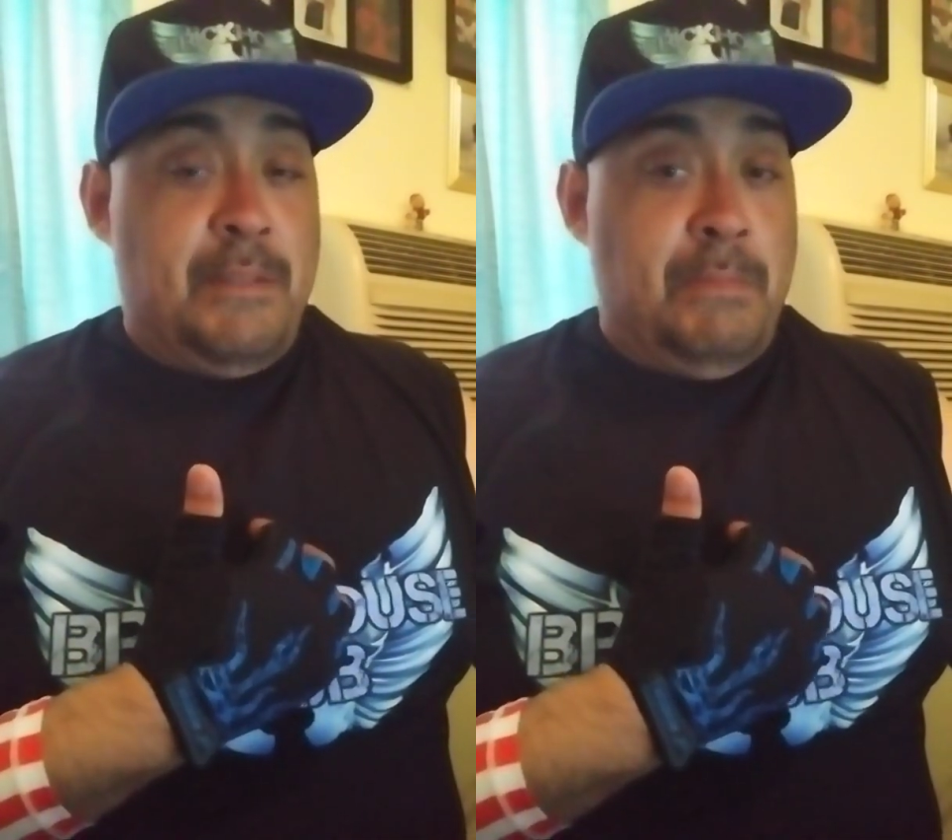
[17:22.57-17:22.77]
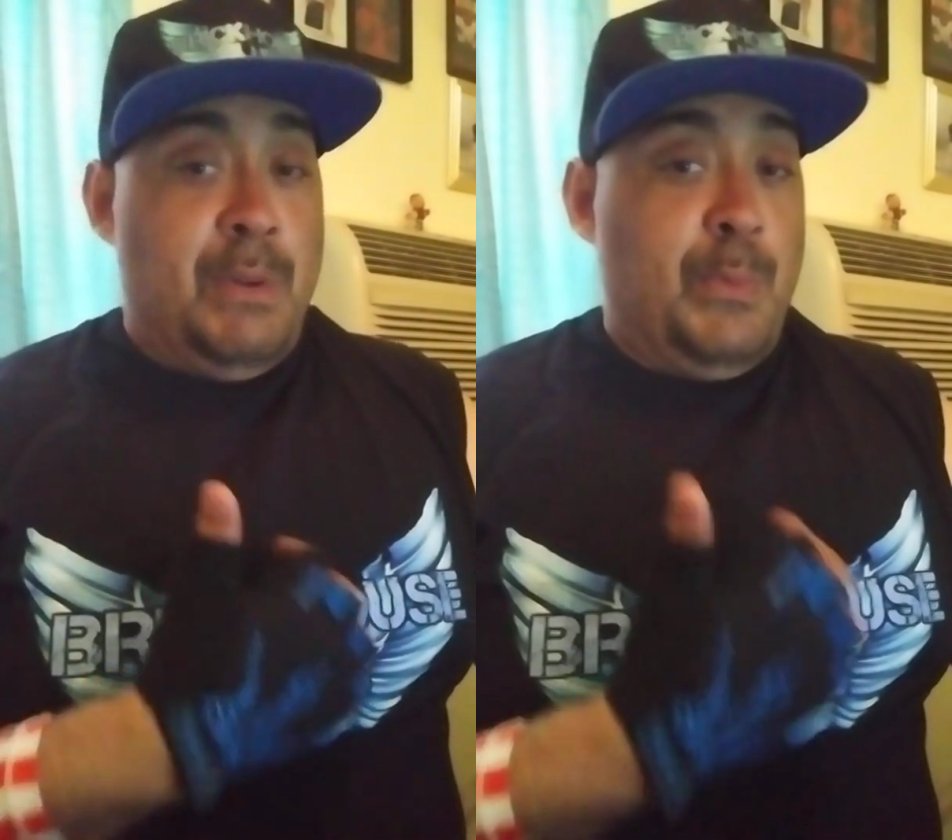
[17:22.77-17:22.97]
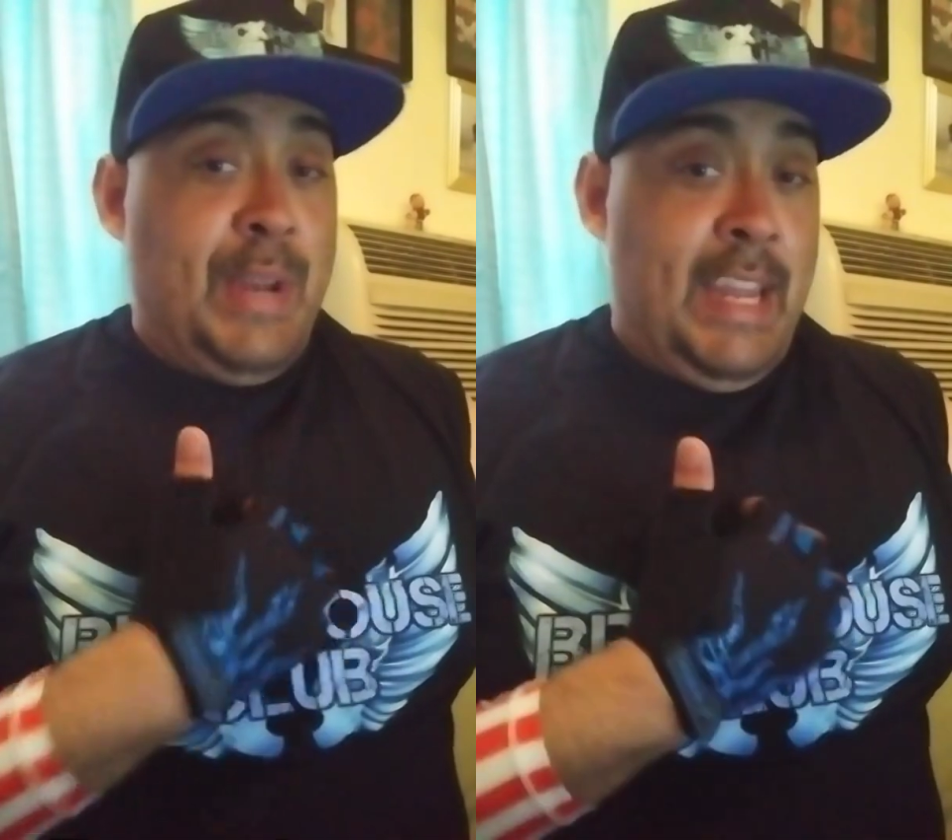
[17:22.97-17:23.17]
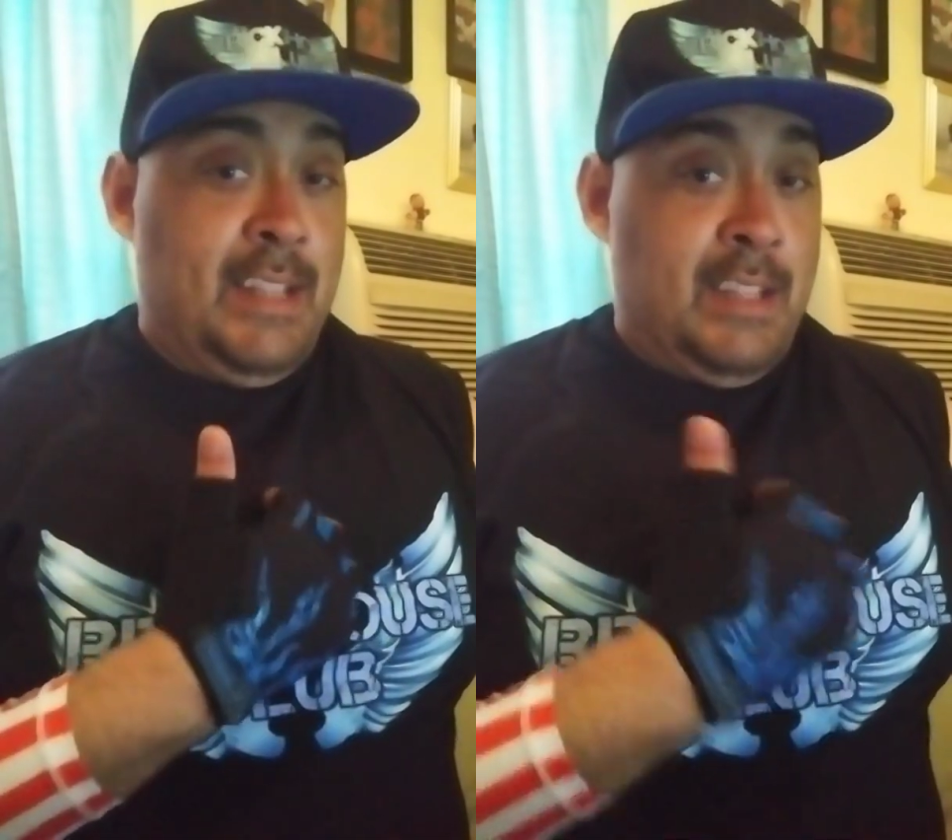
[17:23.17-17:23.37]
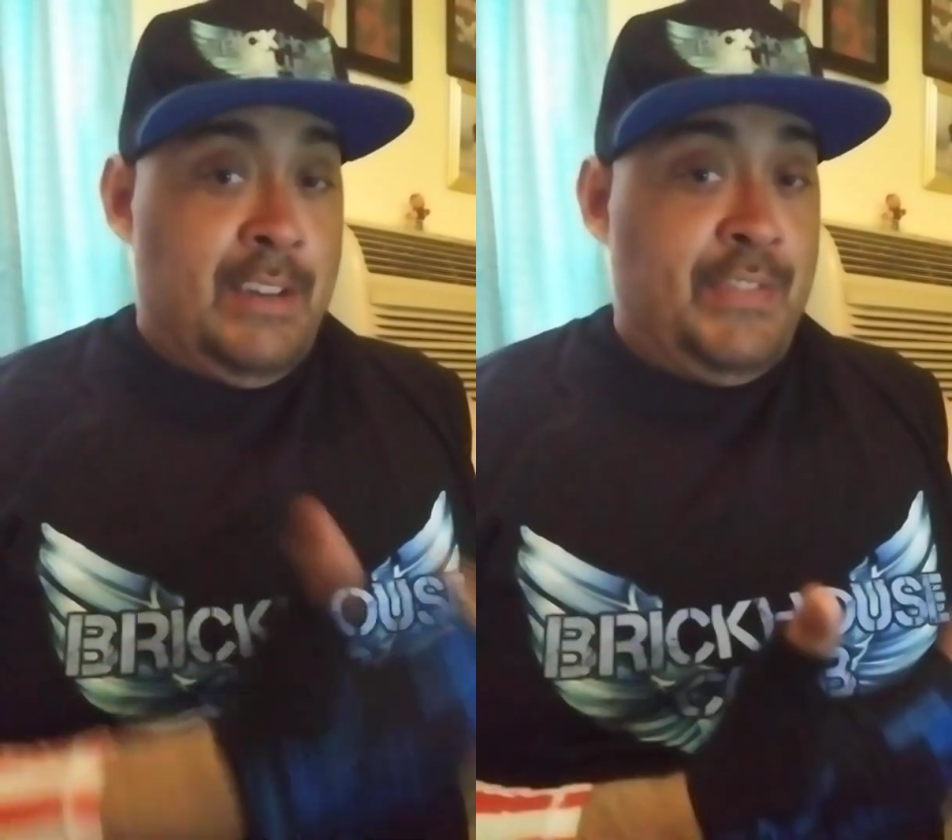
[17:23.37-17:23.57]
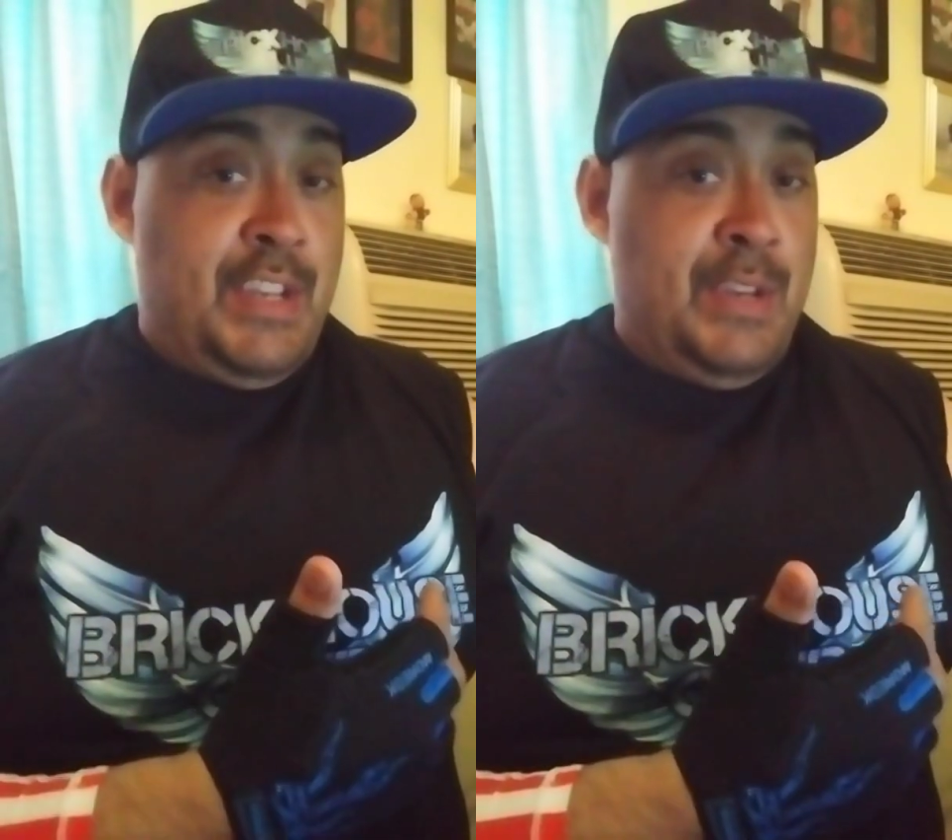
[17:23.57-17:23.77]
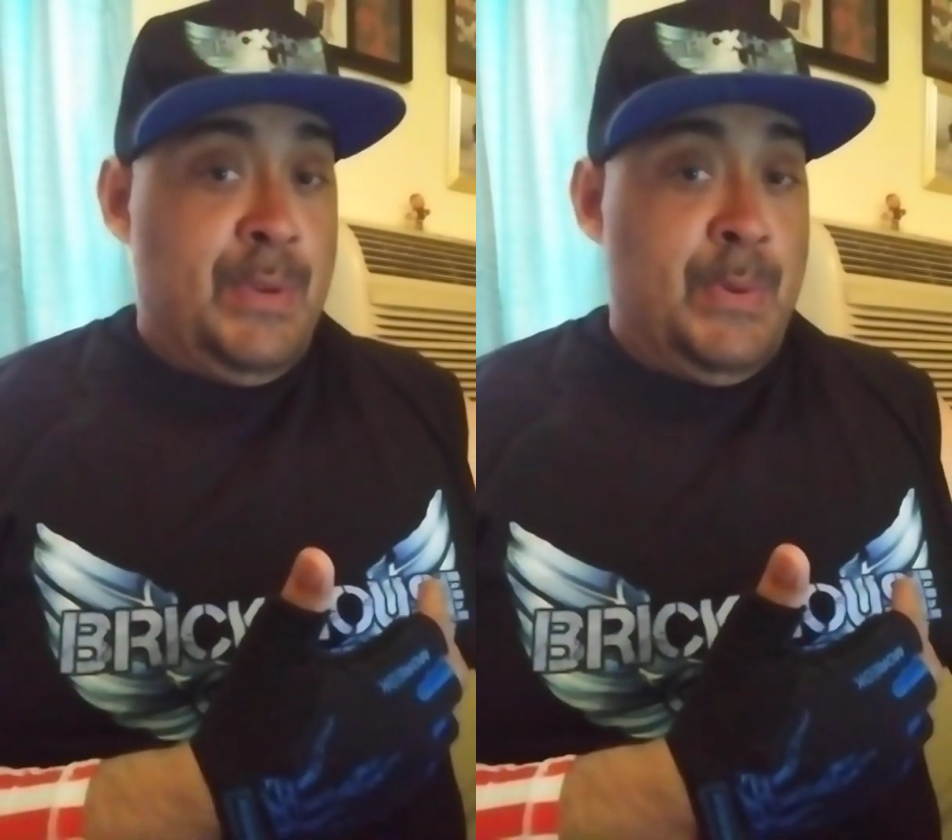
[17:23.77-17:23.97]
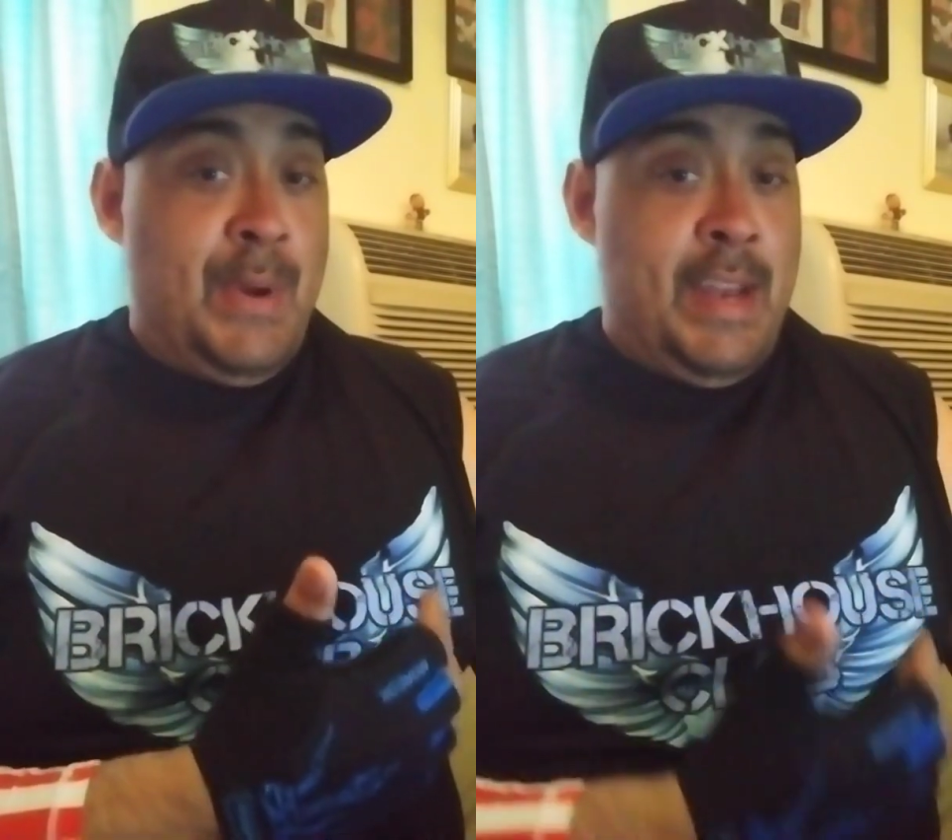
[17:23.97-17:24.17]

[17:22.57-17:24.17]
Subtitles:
but we love you